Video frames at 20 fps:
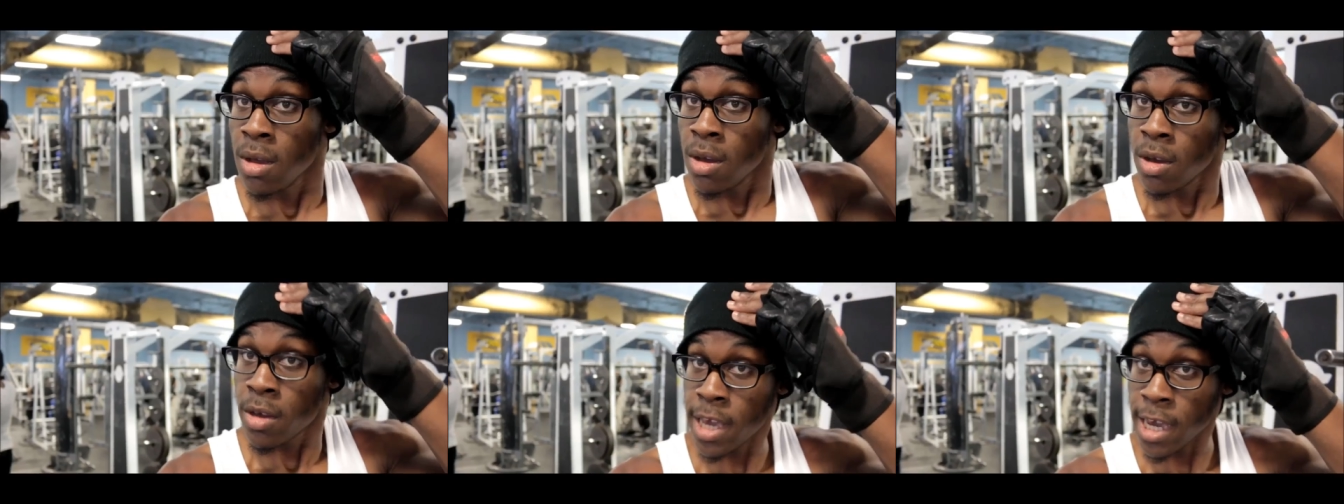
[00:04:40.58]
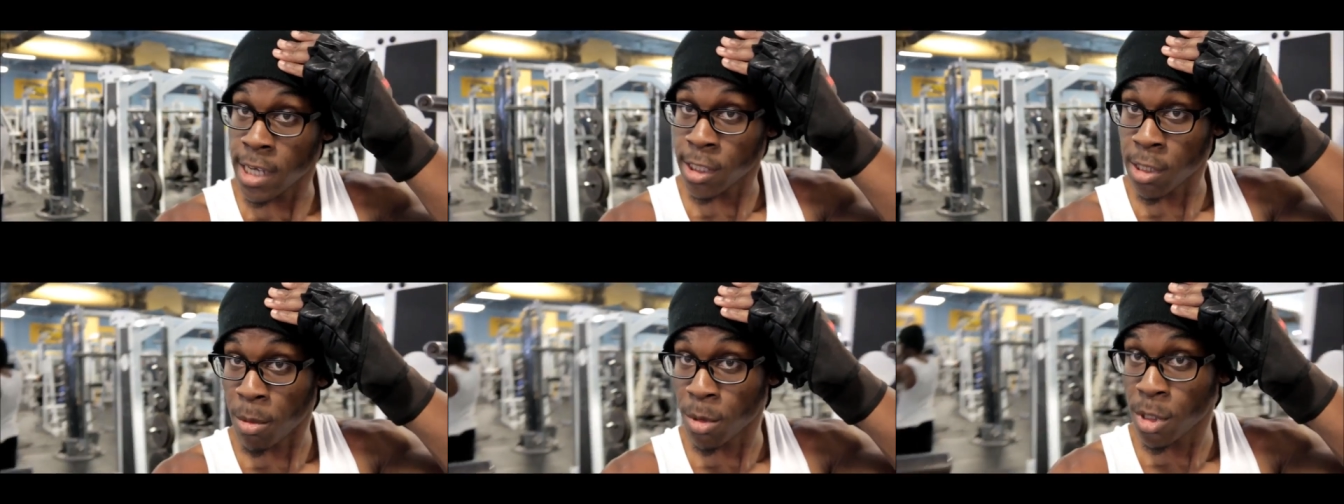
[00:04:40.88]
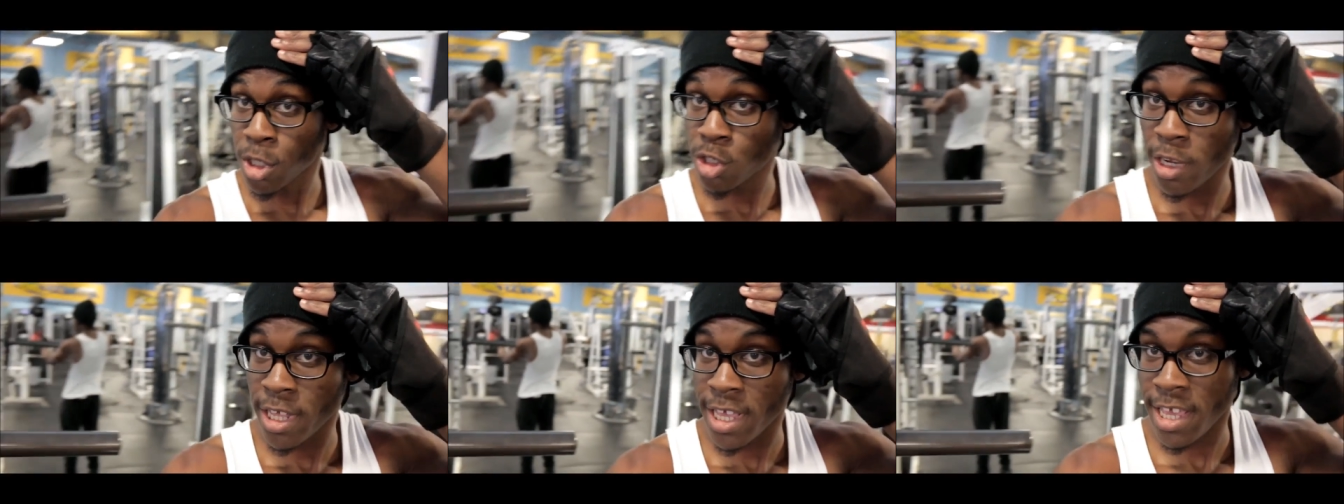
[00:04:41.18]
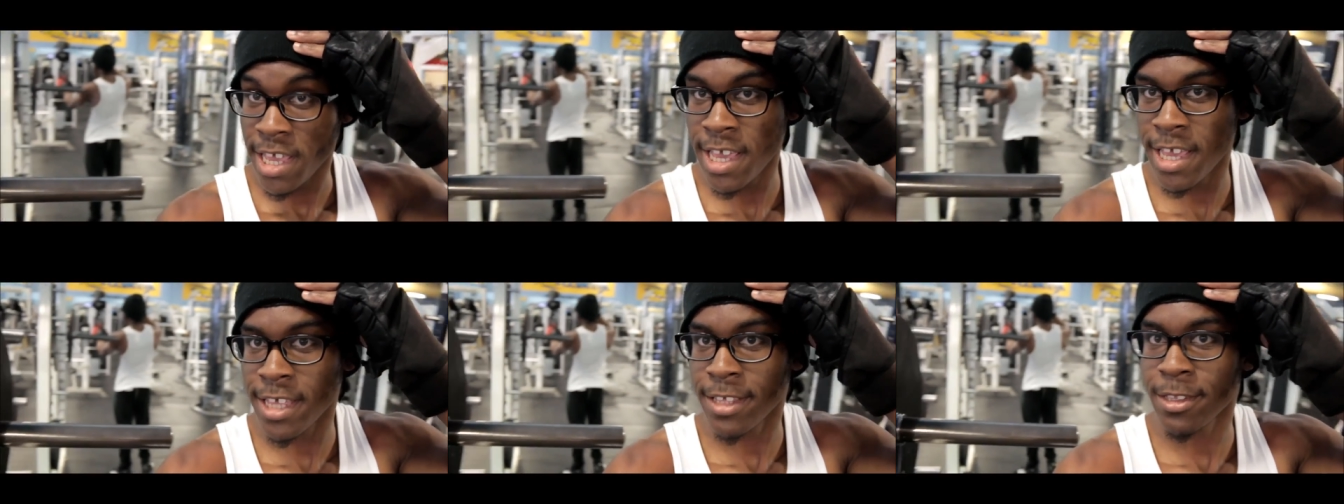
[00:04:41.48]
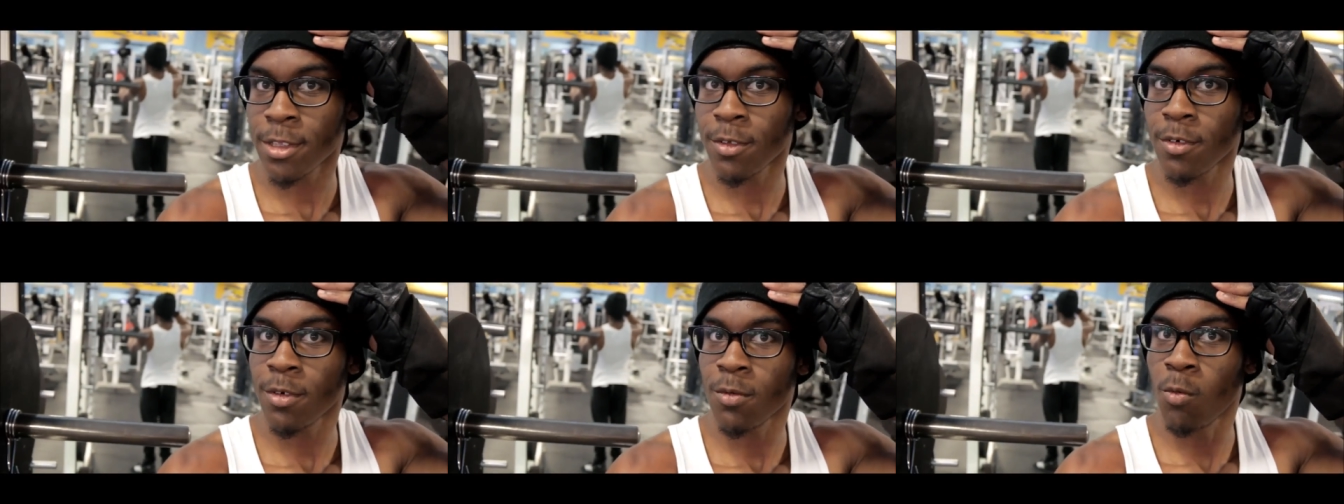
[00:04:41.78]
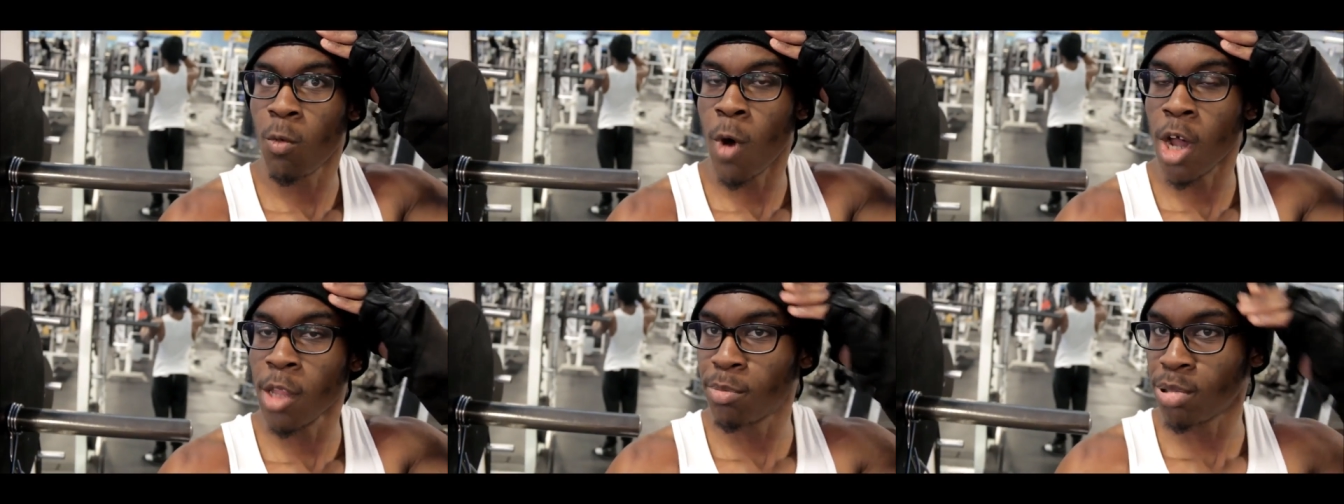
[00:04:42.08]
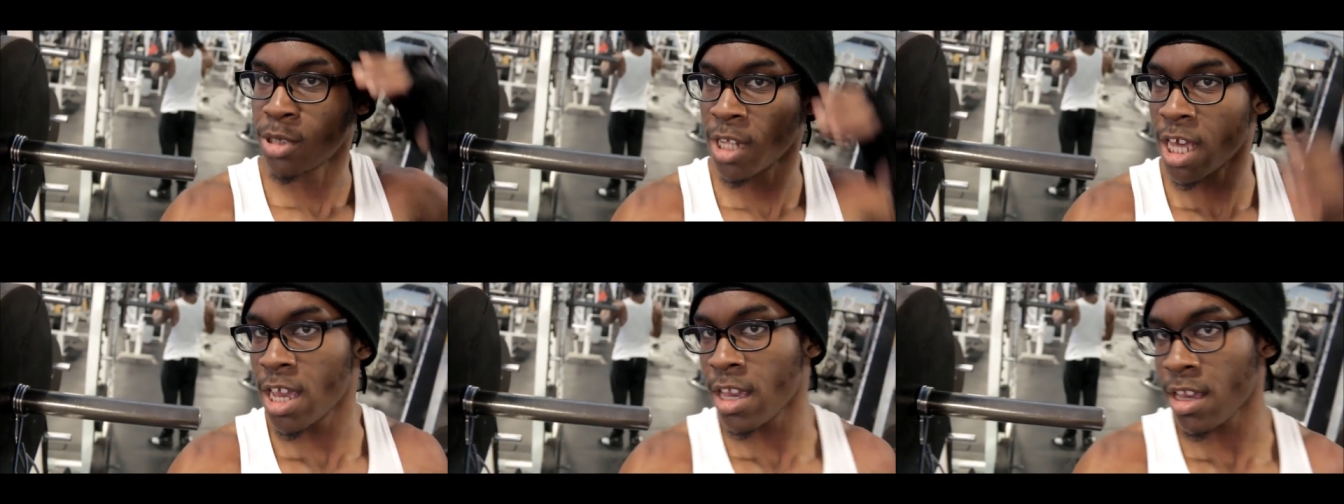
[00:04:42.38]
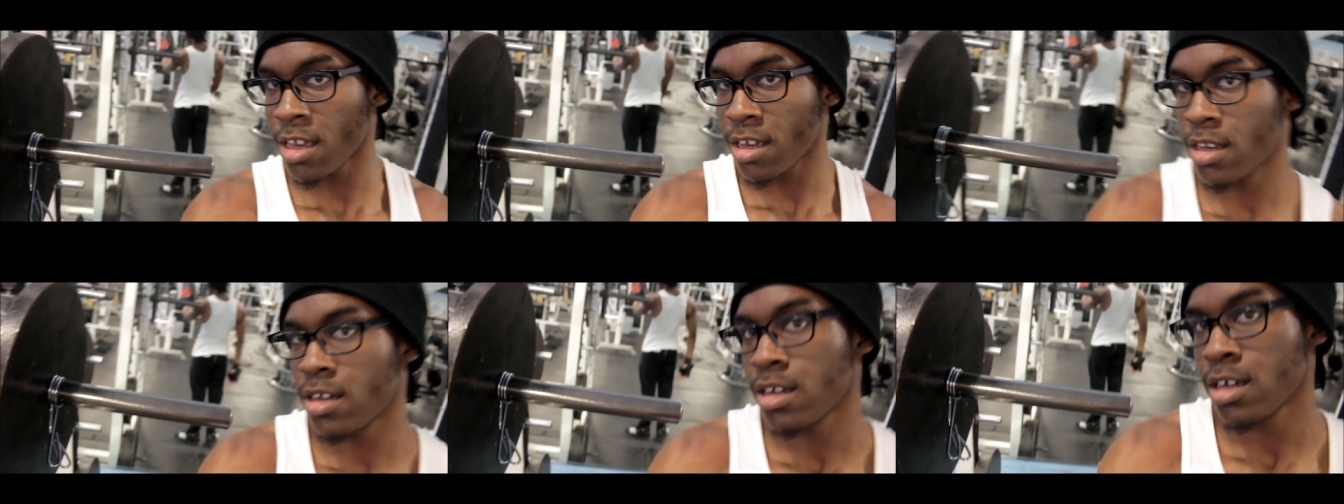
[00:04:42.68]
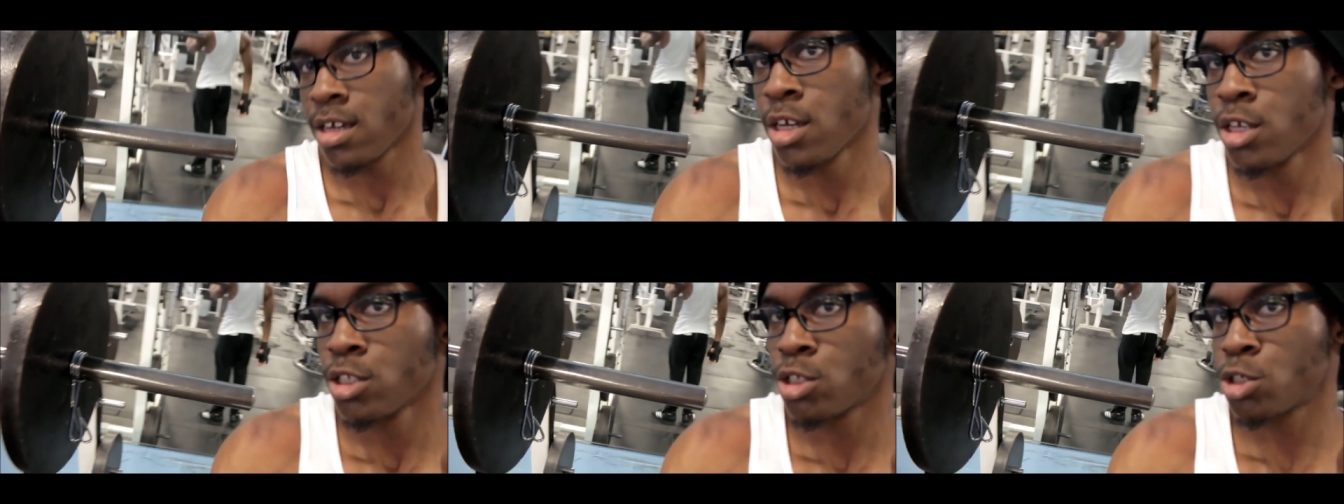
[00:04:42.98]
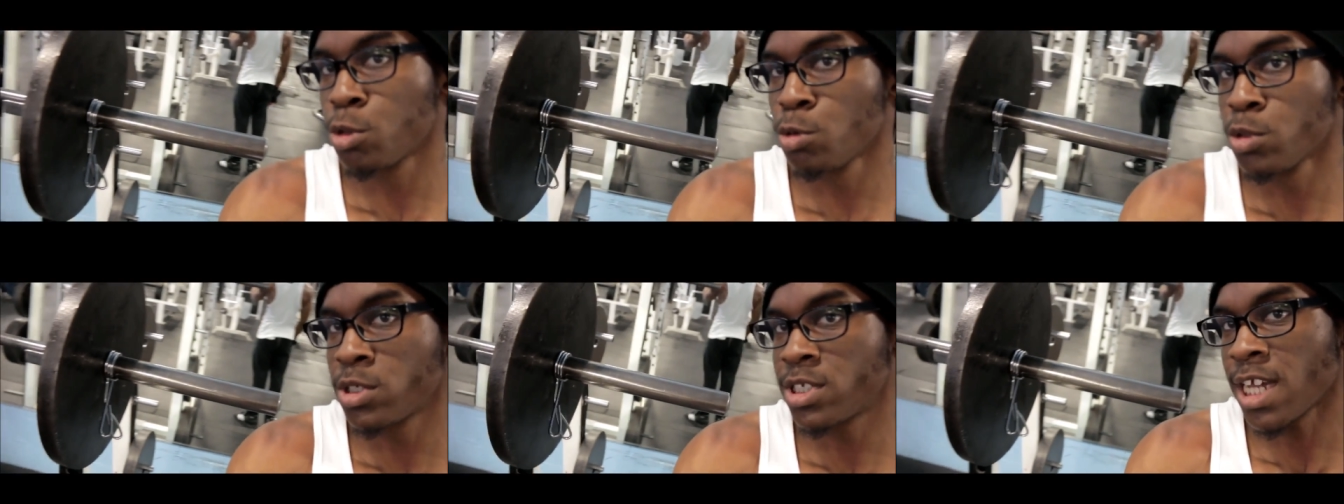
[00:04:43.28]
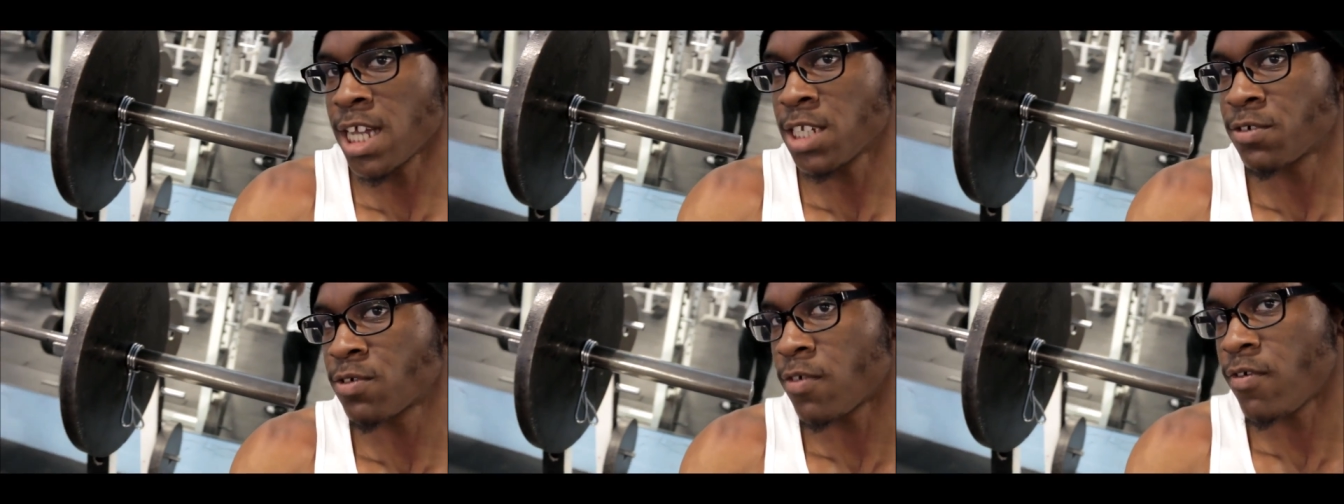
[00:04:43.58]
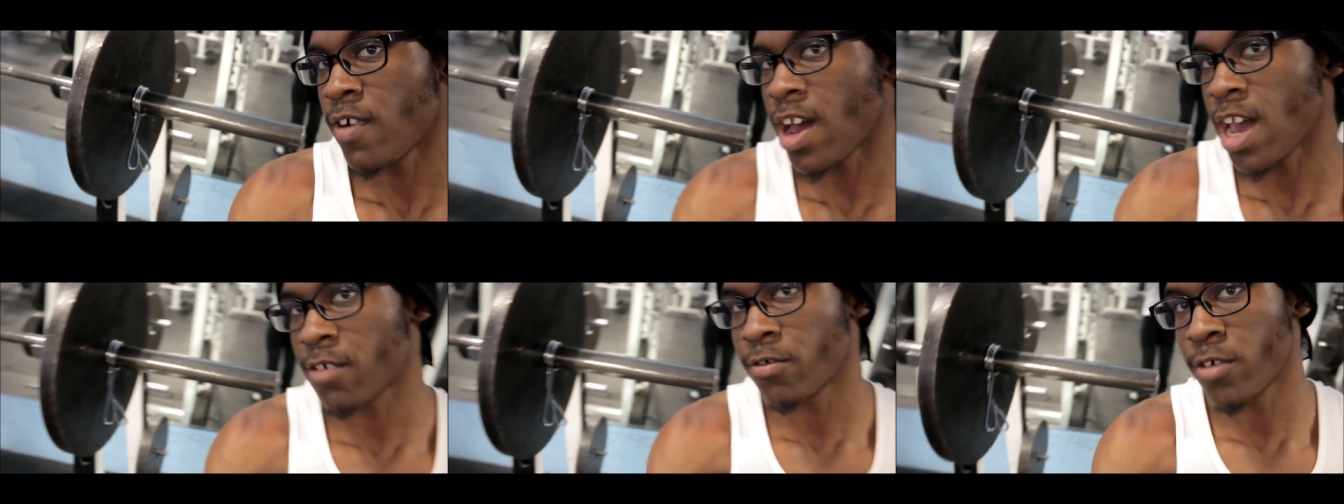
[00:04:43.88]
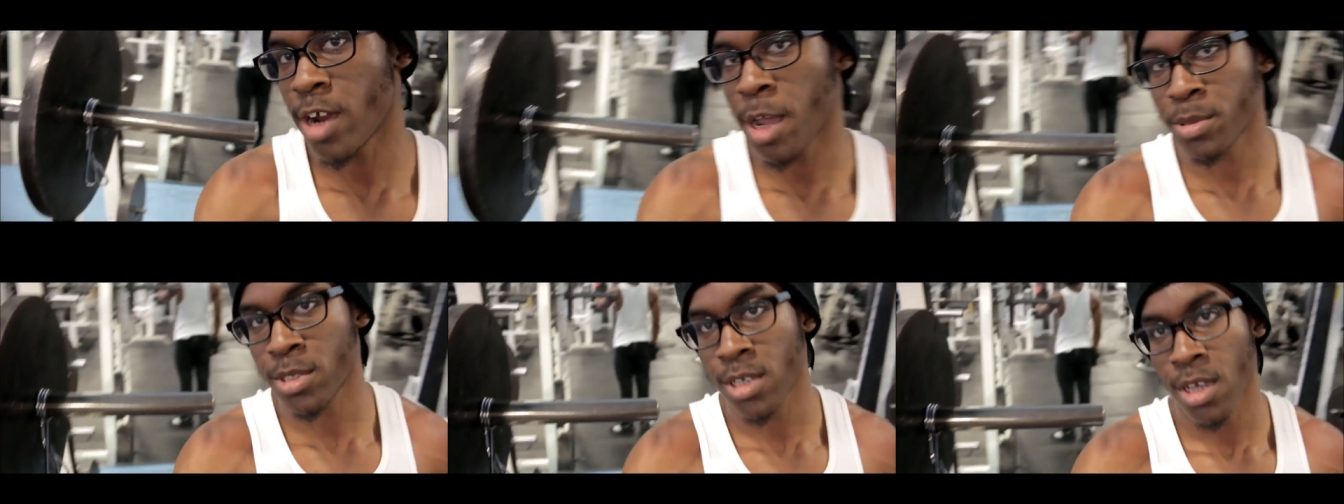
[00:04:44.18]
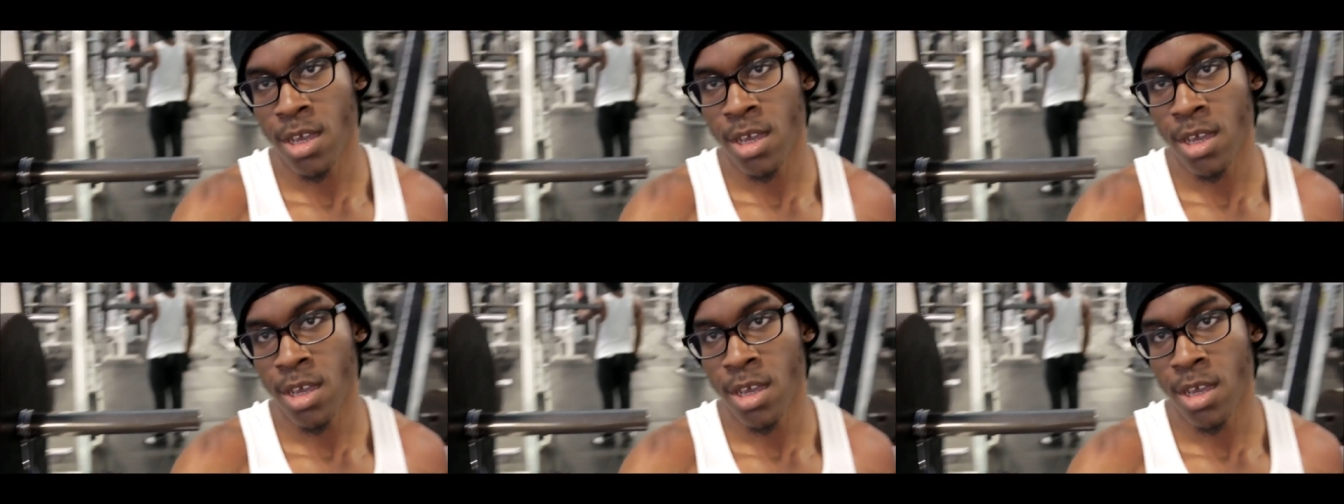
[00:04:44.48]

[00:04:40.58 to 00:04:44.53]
Okay, so I'm gonna try to hit one plate, two sets for five reps,